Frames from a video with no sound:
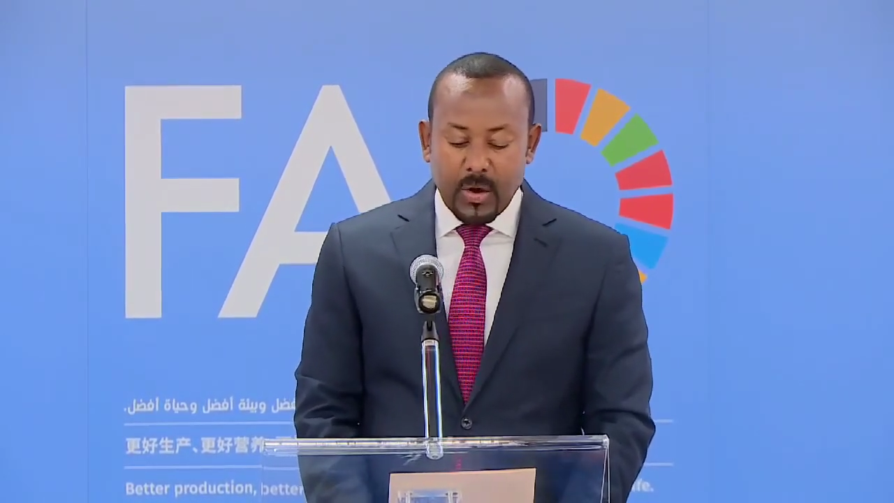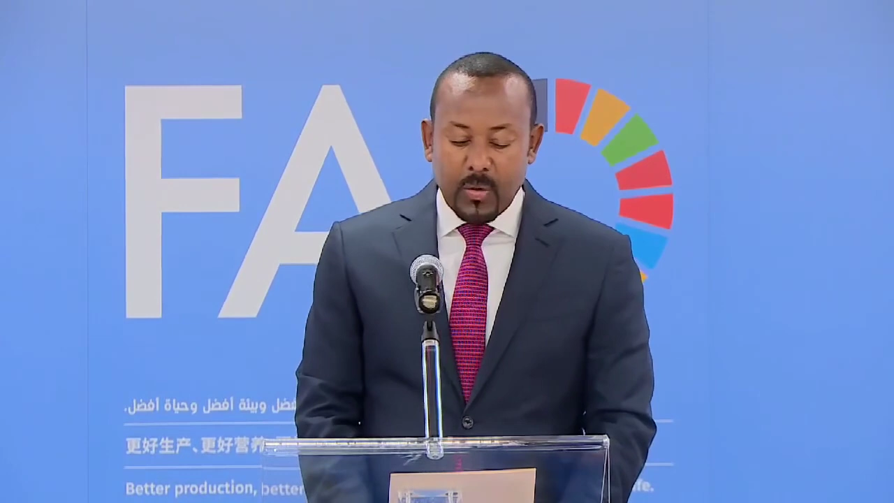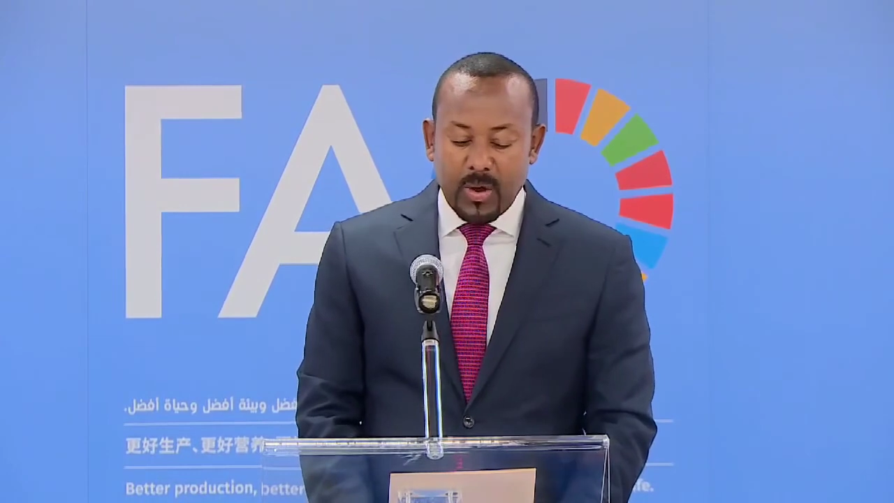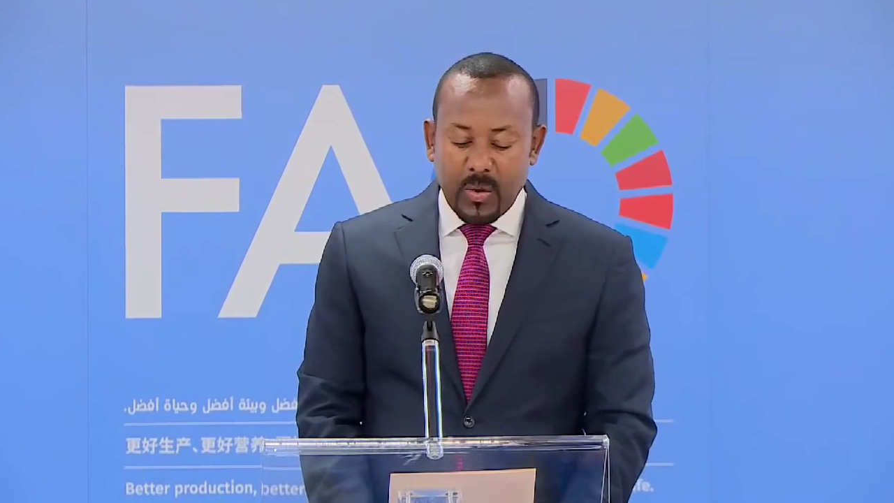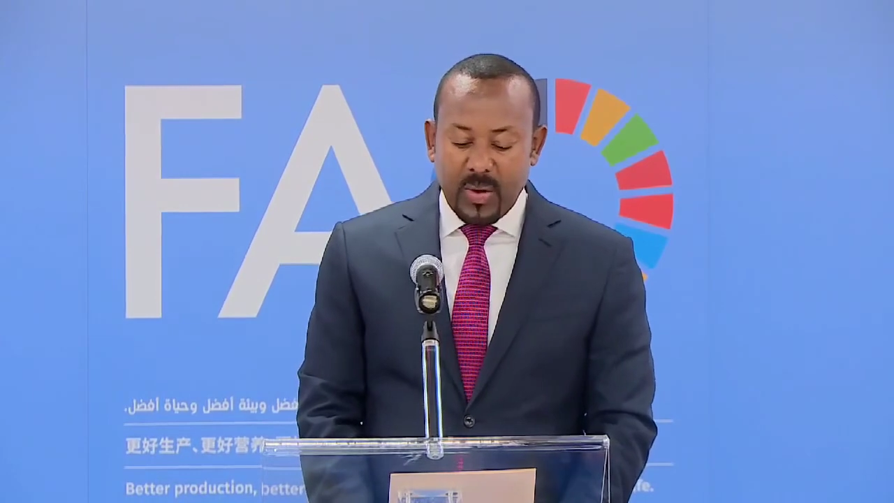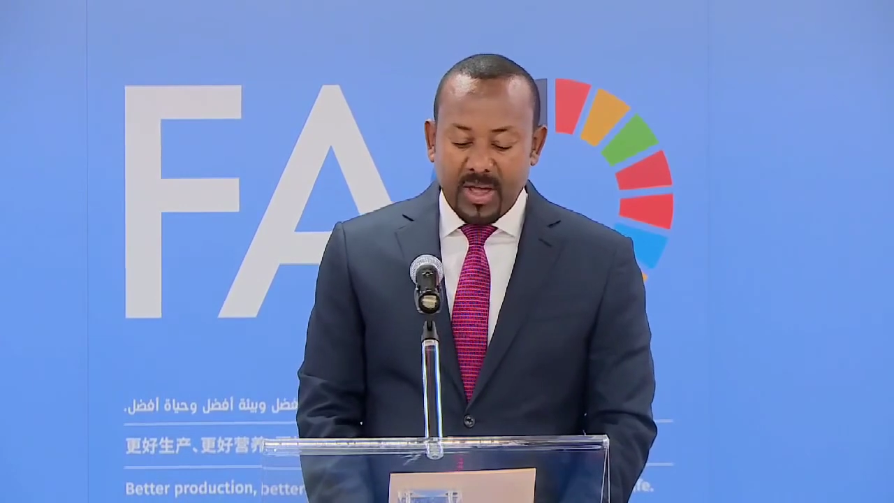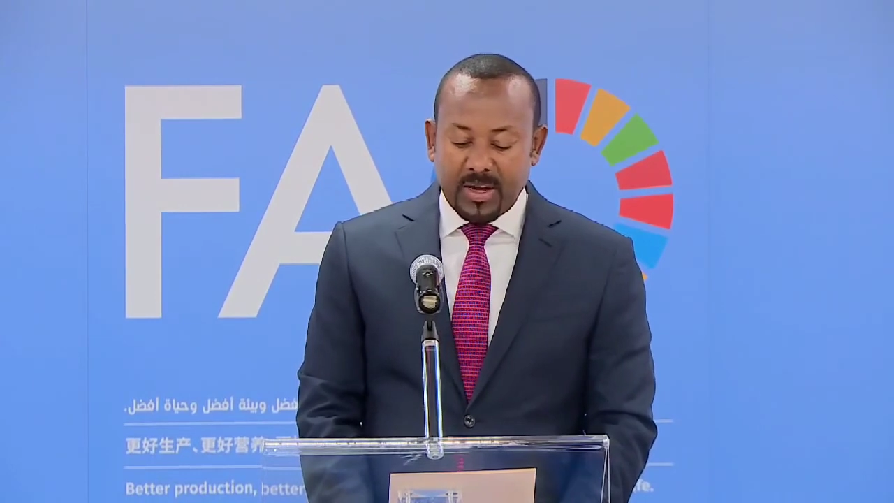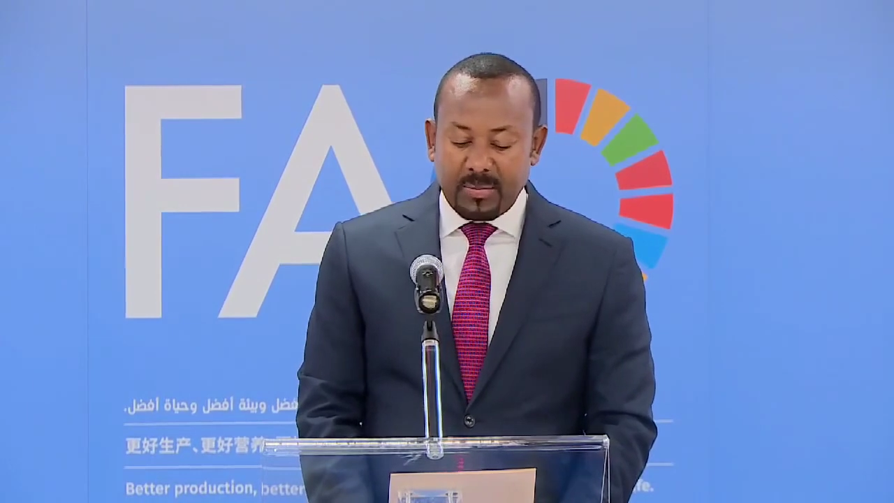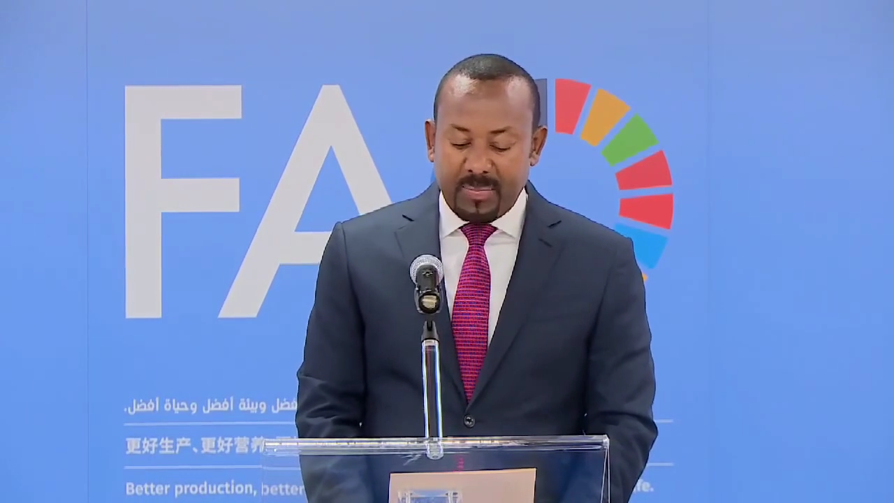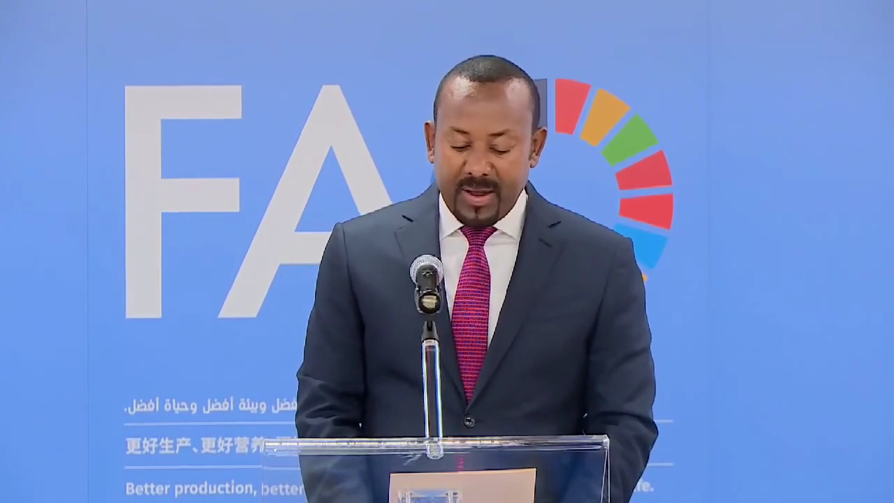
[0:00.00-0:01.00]
we were
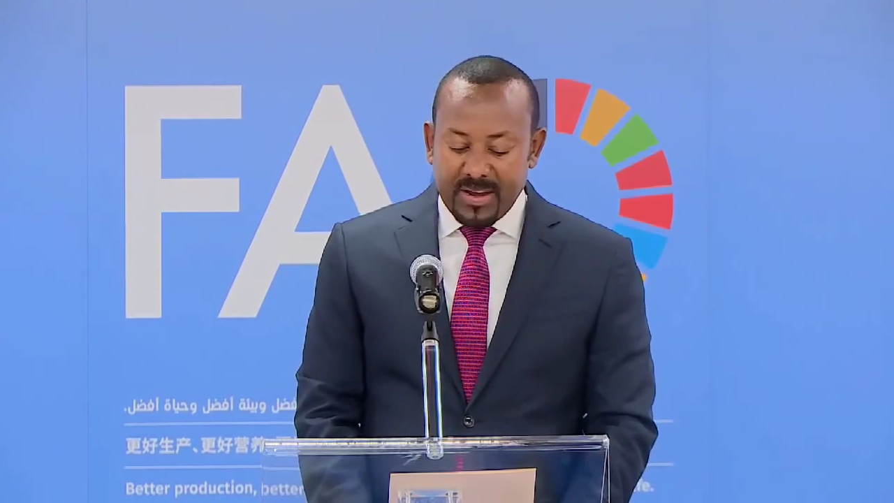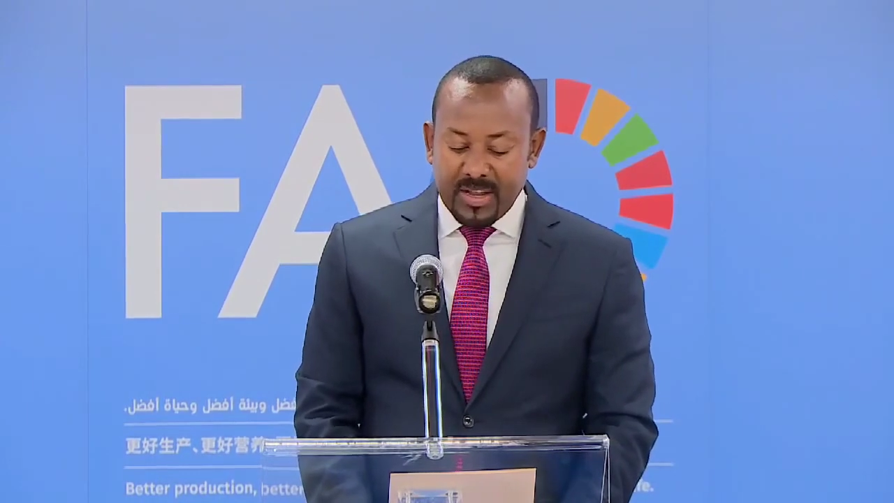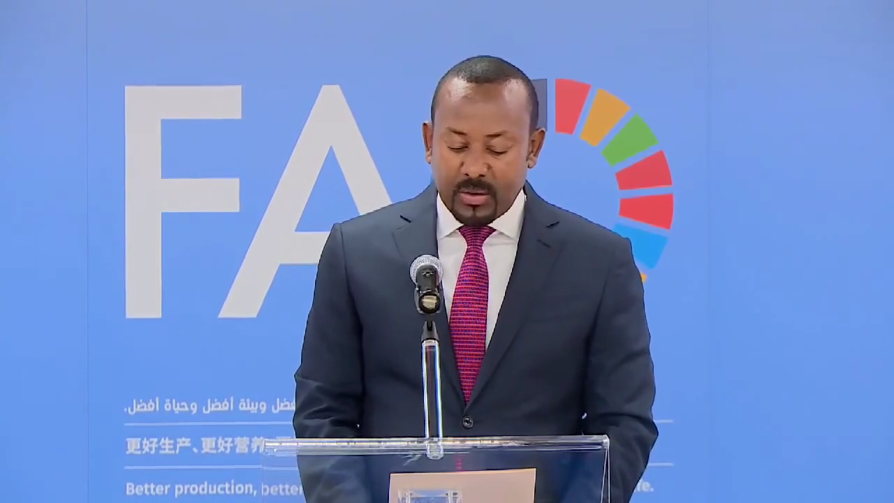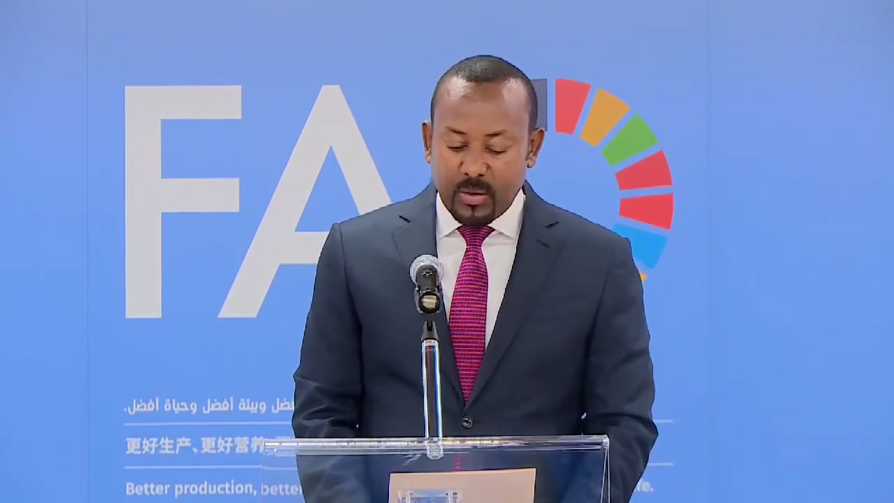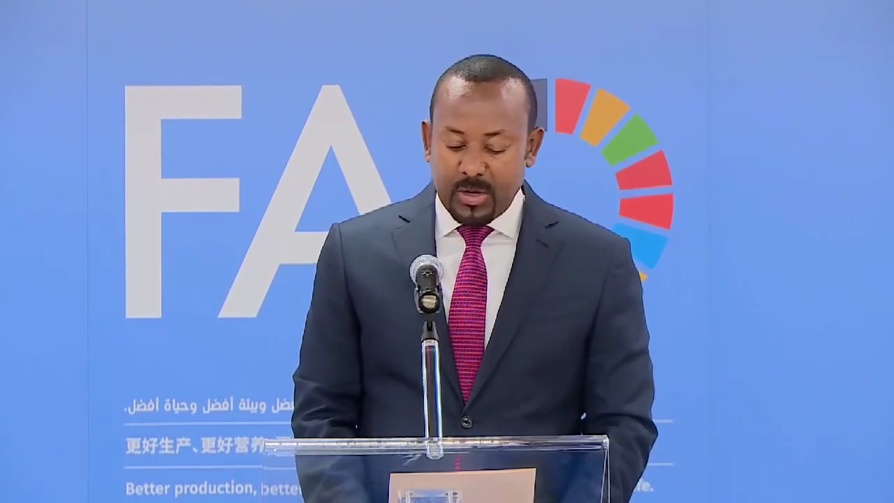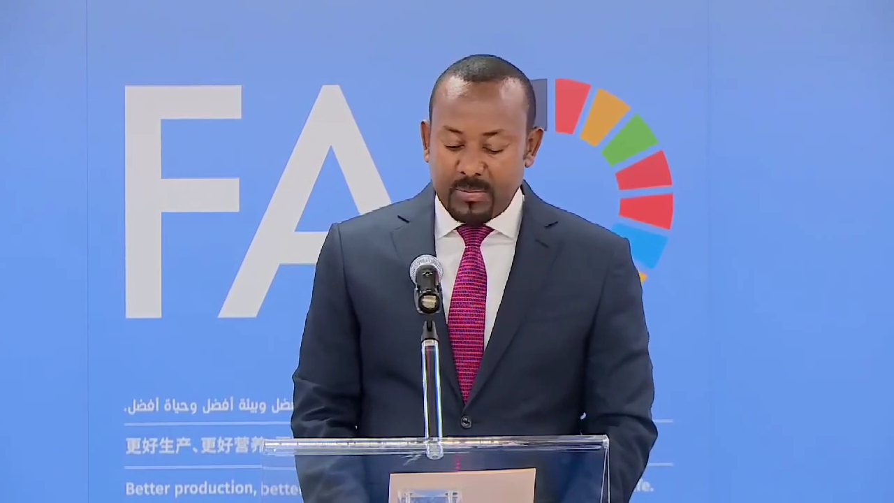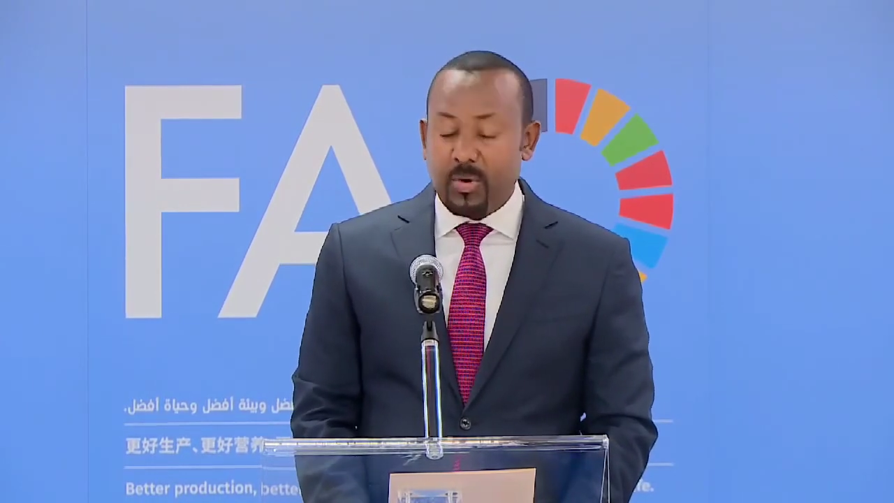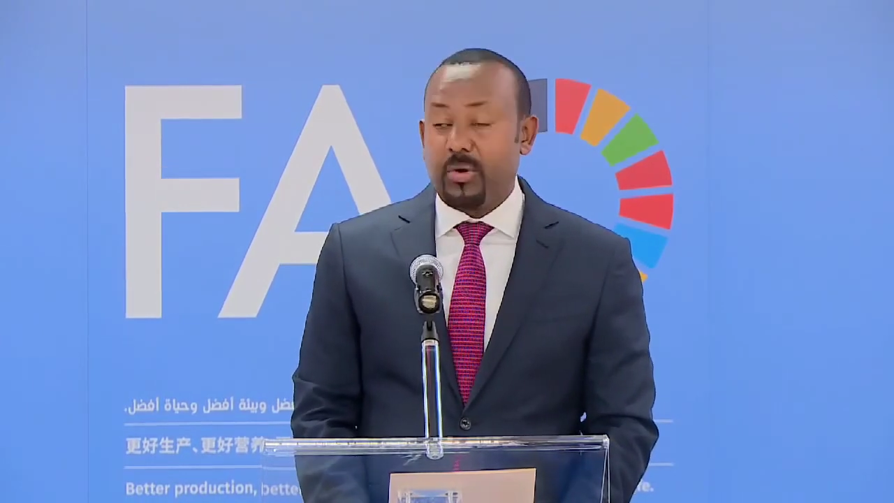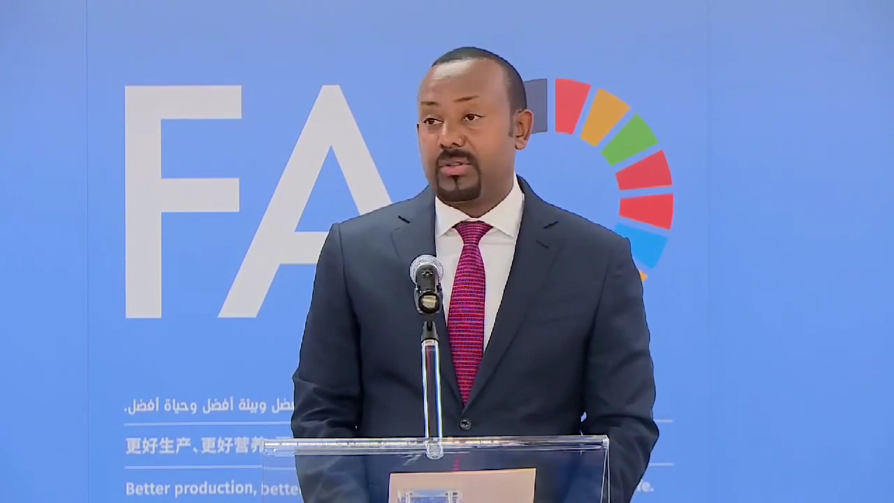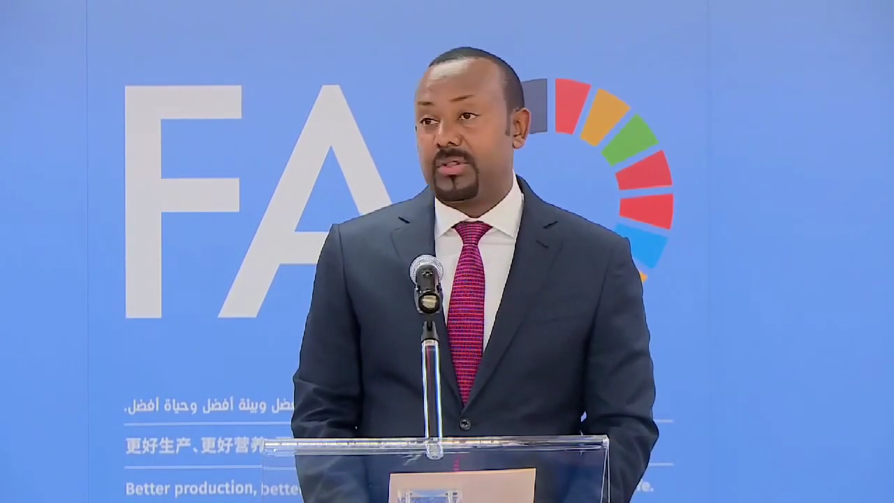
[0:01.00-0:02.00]
dependent on
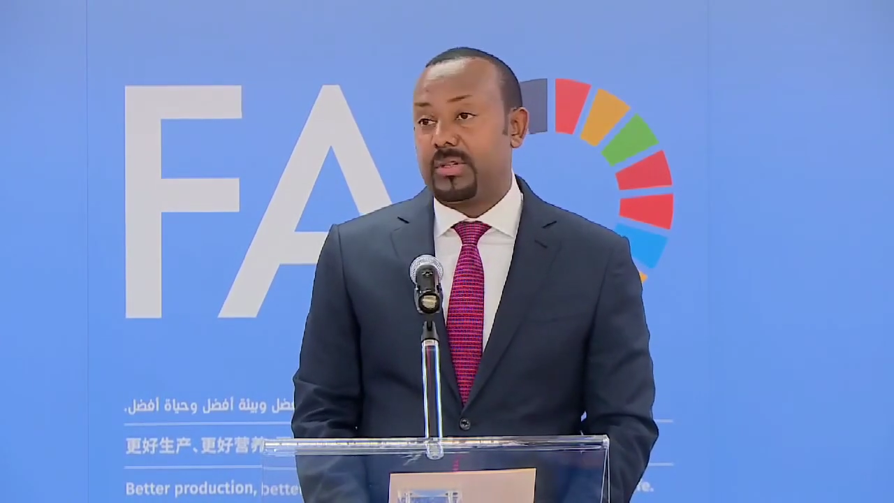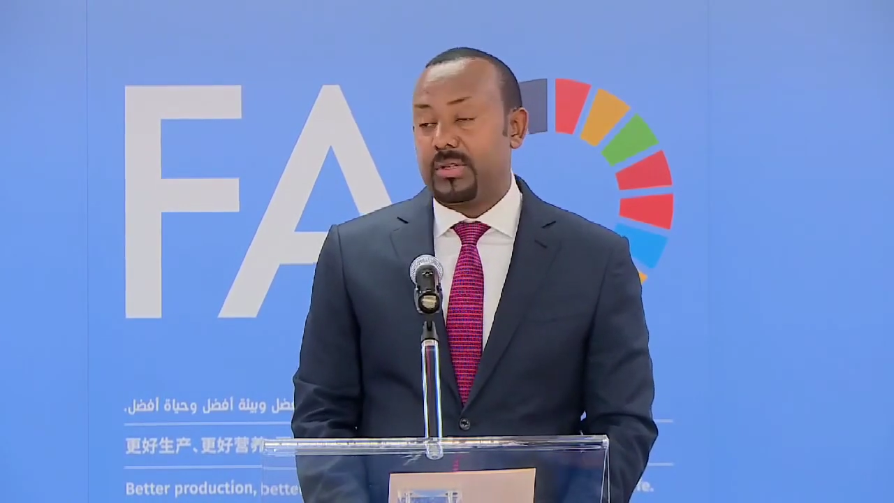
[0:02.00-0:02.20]
imports.